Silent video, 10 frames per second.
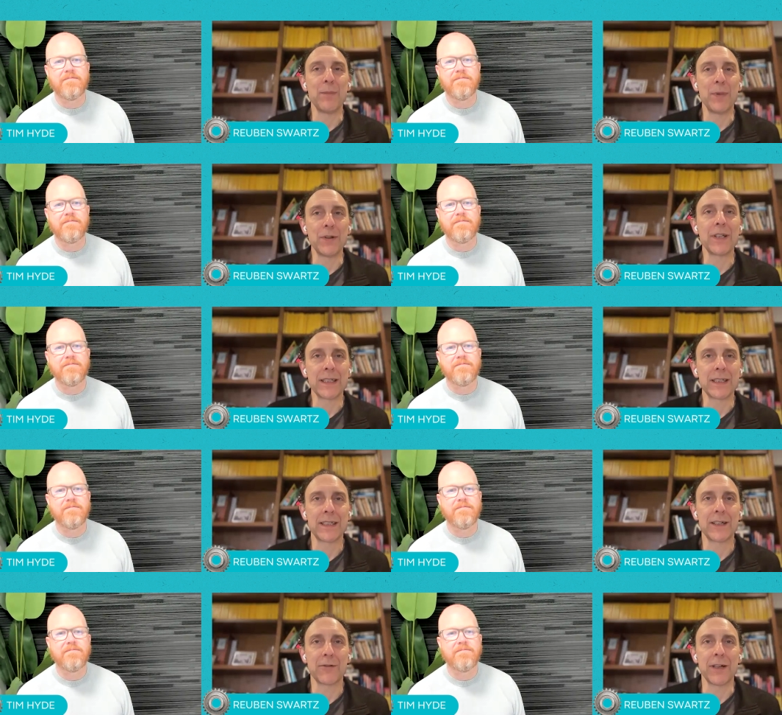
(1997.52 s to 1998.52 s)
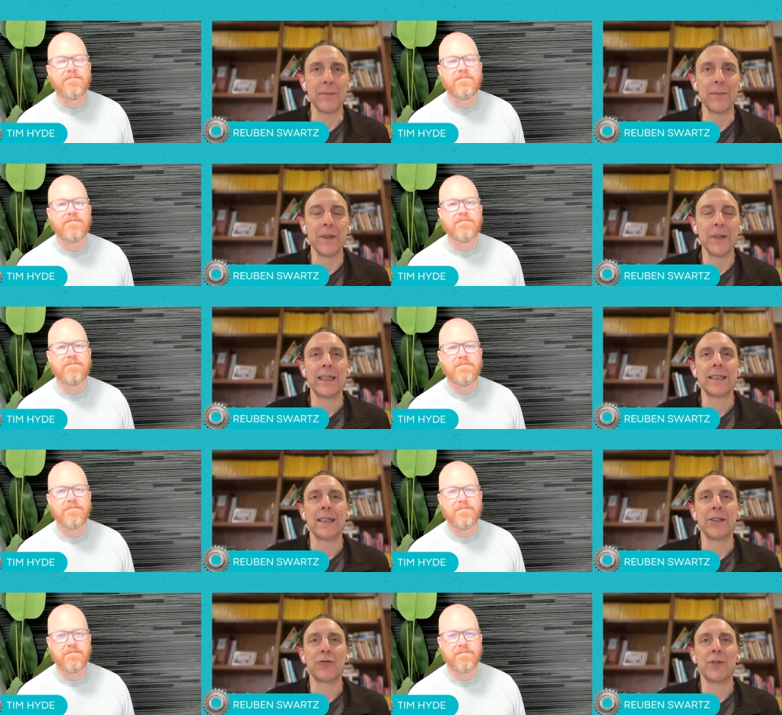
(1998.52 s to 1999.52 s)
Speaker 1: up building a CRM is
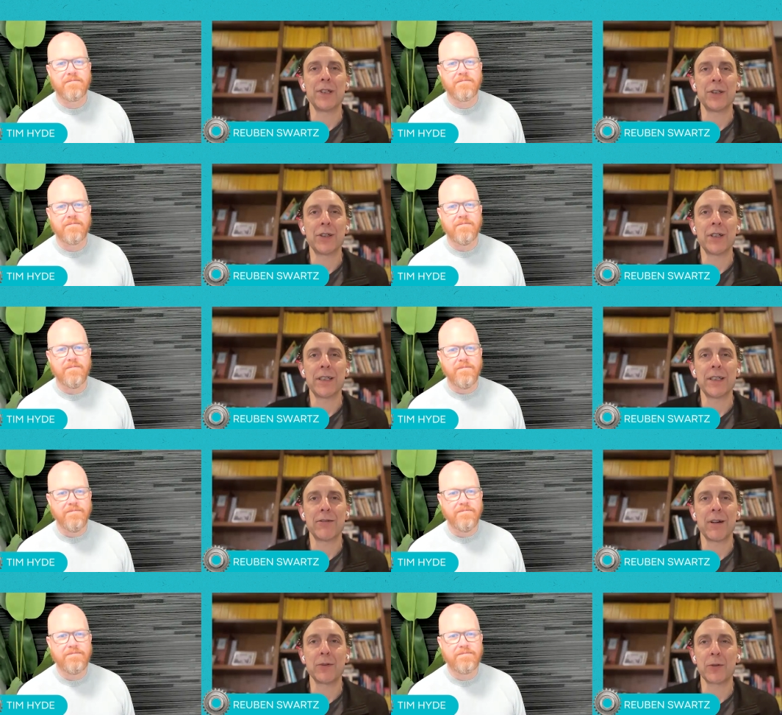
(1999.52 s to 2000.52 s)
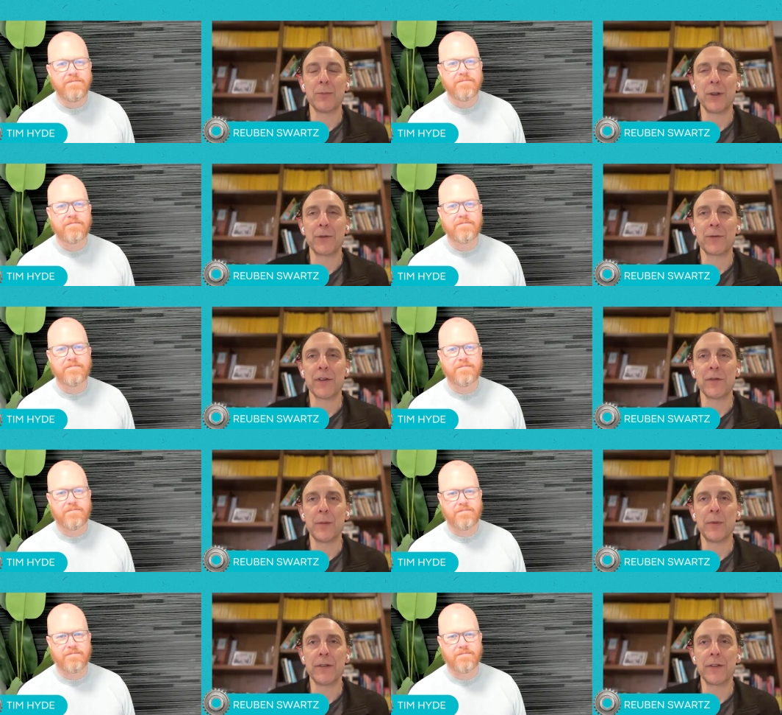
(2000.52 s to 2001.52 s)
that traditionally CRMs are built for the
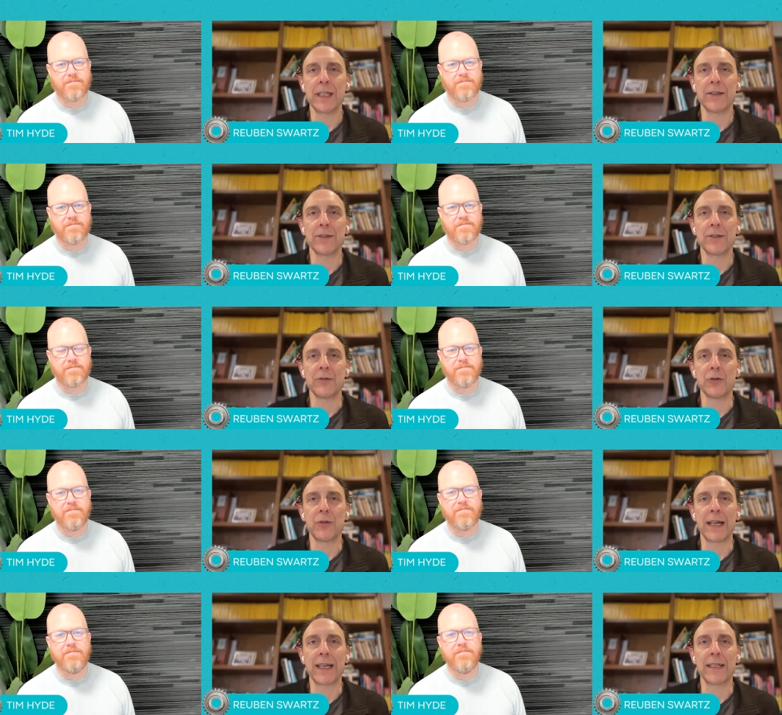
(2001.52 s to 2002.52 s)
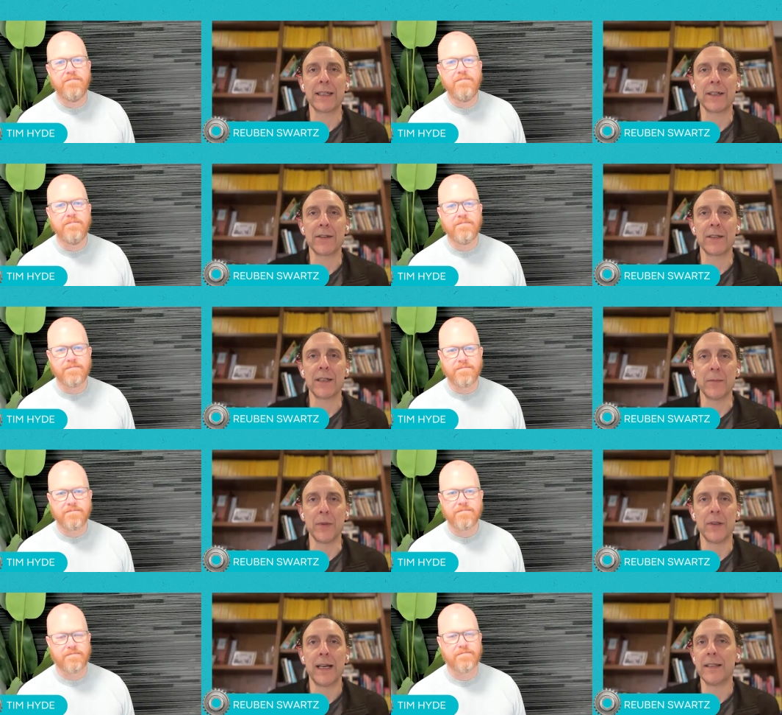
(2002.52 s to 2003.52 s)
VP of sales to track a sales team.
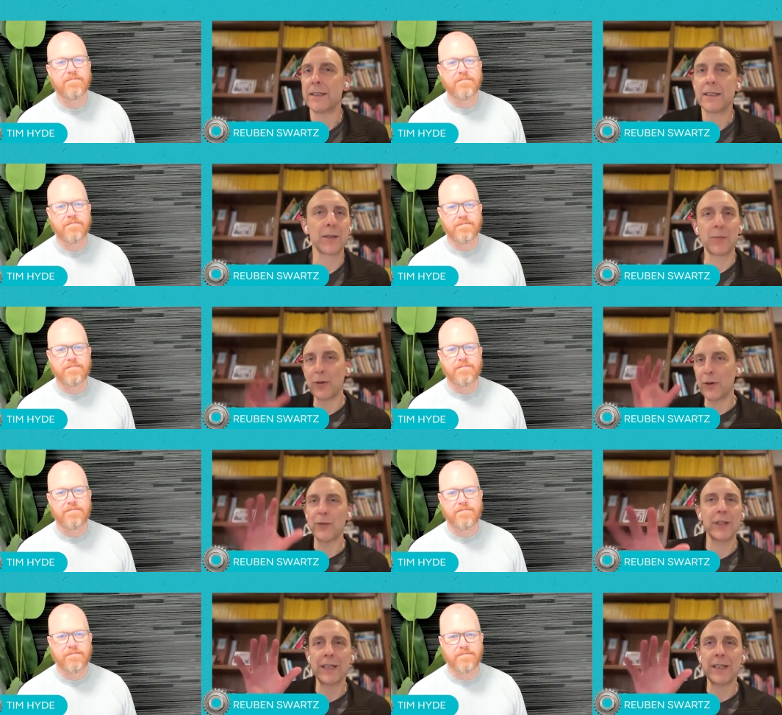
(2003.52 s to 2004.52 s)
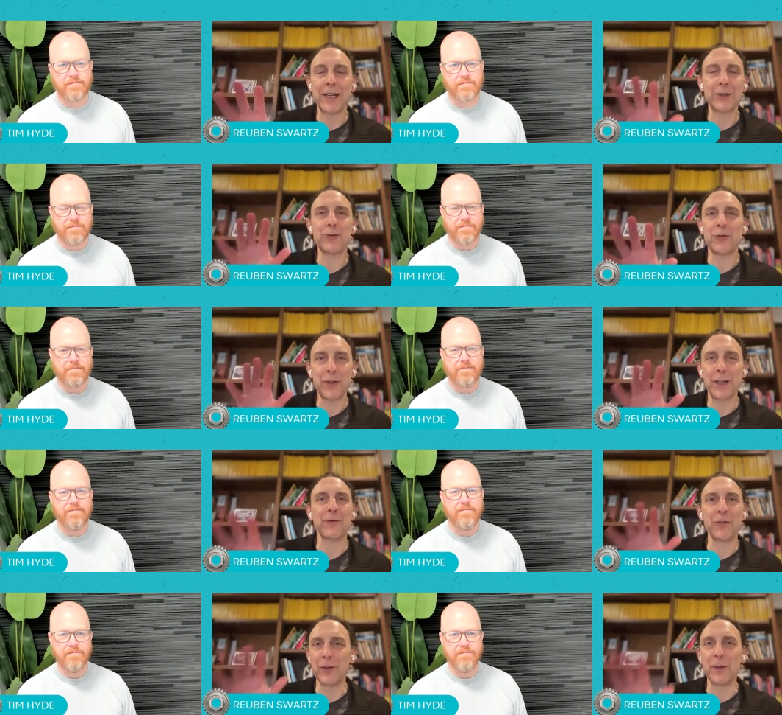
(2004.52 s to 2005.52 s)
And this is a perfectly natural
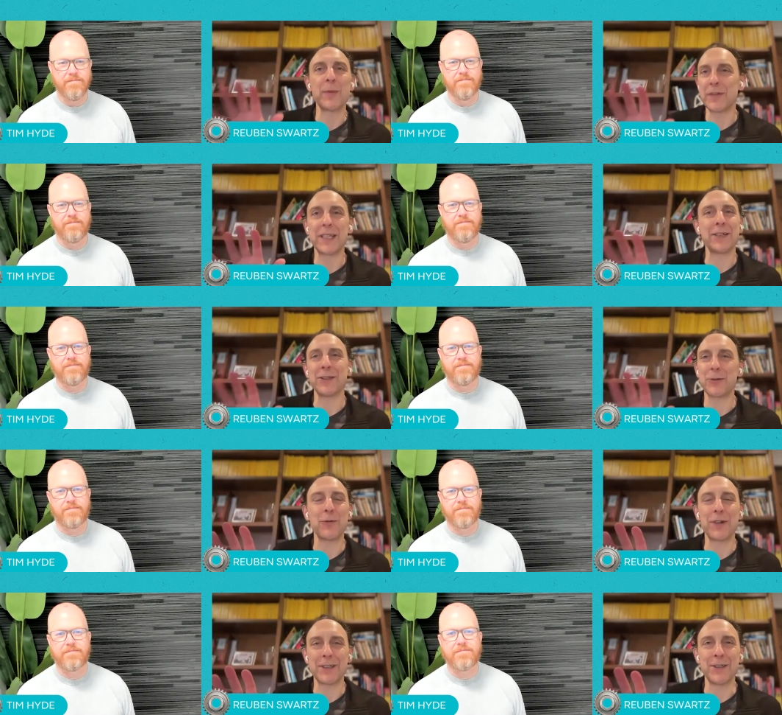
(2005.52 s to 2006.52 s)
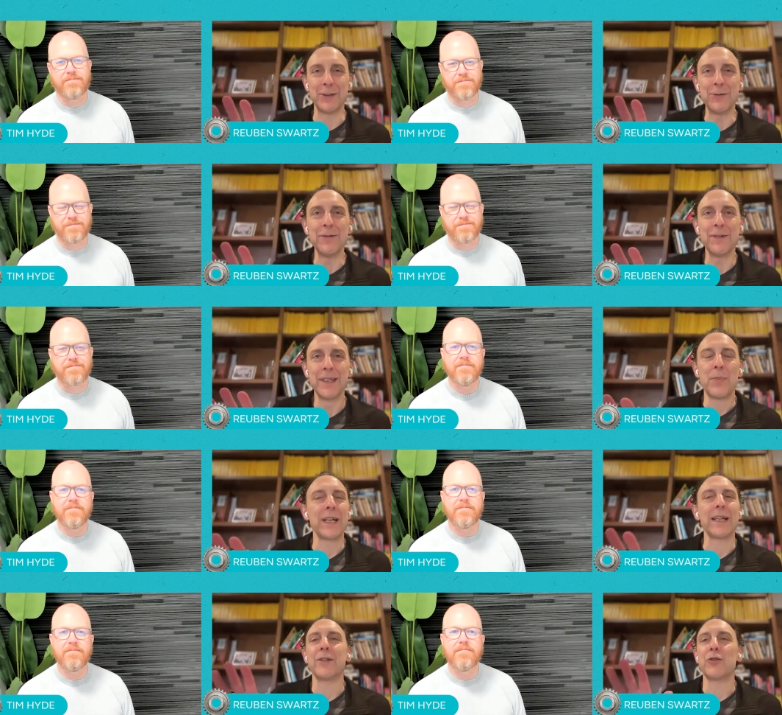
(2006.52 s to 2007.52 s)
thing for VP of sales to want to do,
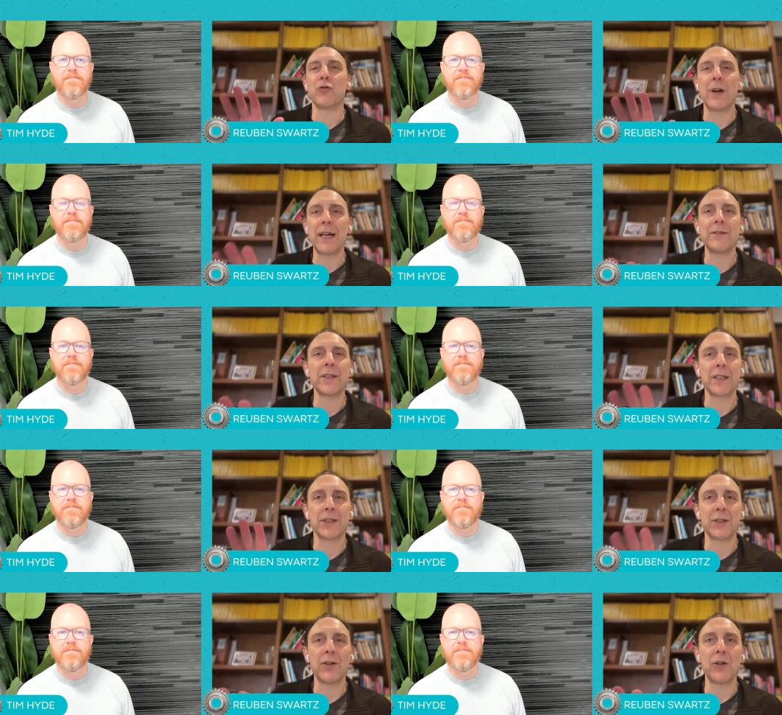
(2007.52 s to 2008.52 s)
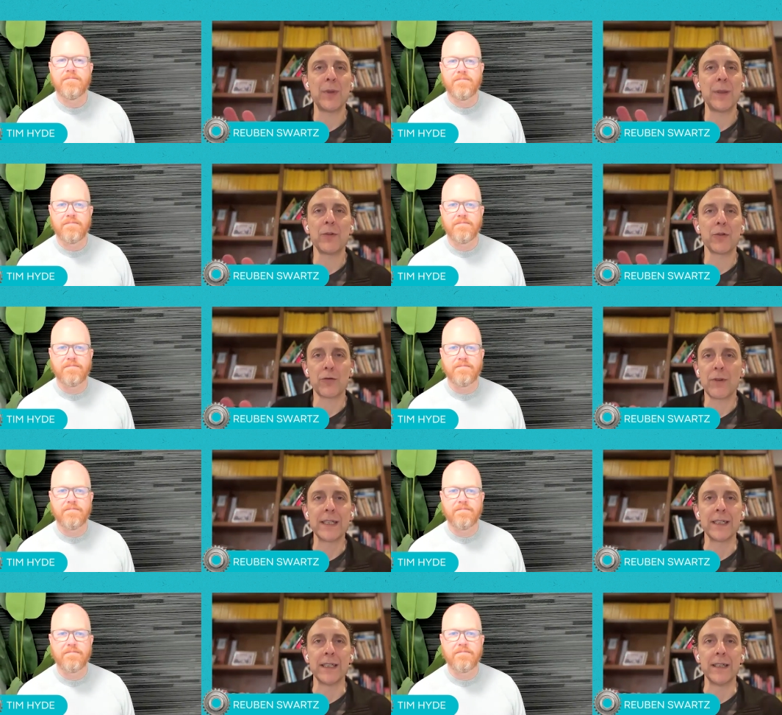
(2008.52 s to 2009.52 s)
but it drives us solo people
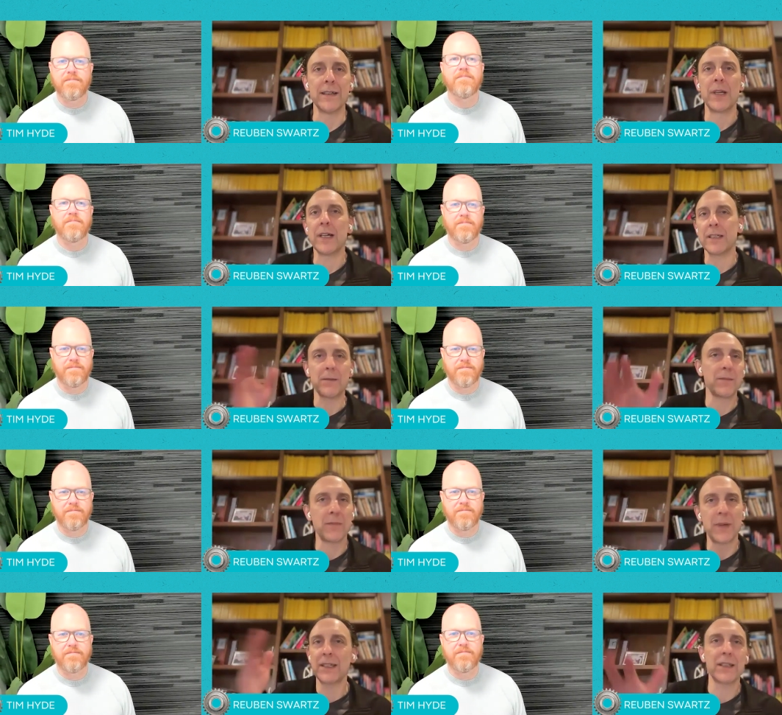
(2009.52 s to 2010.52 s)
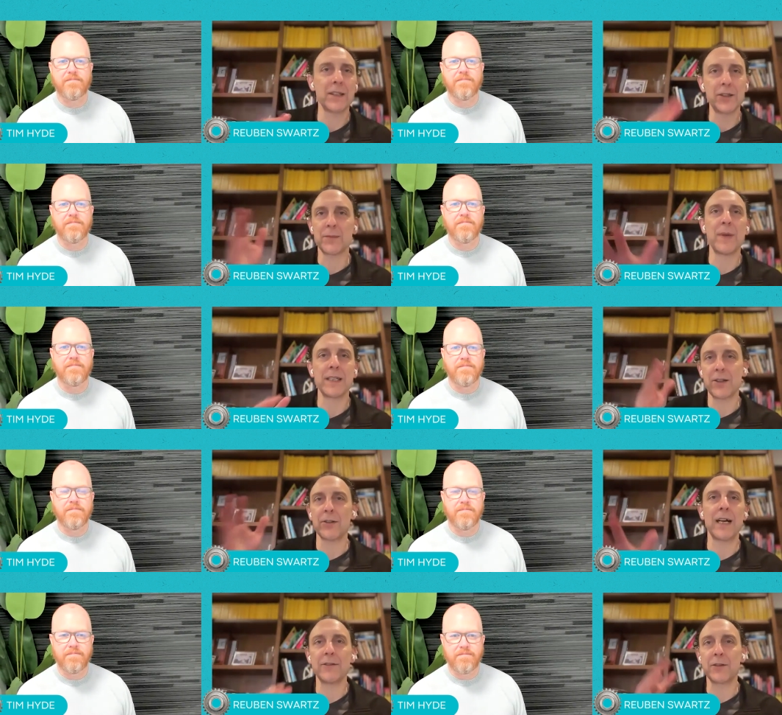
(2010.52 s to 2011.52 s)
crazy because it basically just makes
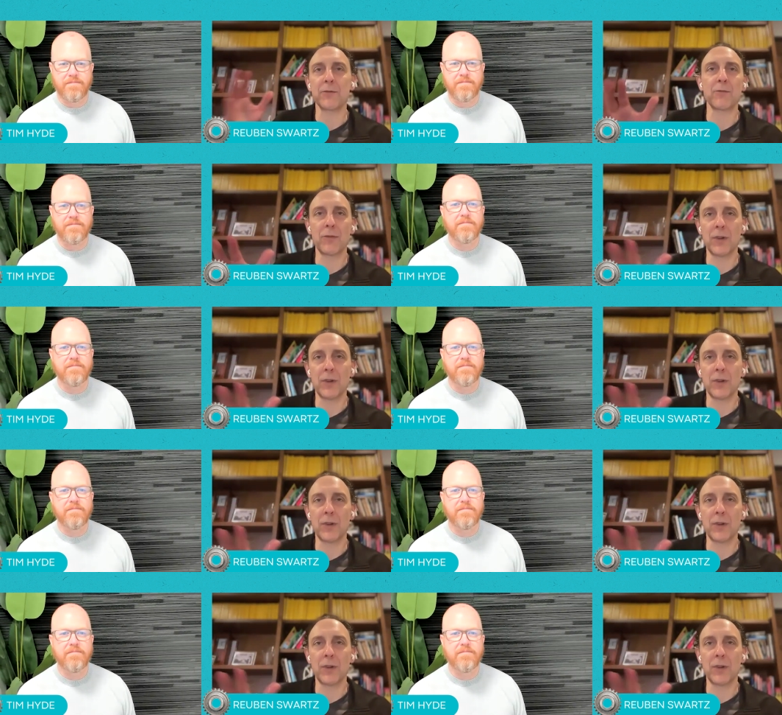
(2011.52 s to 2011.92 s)
our lives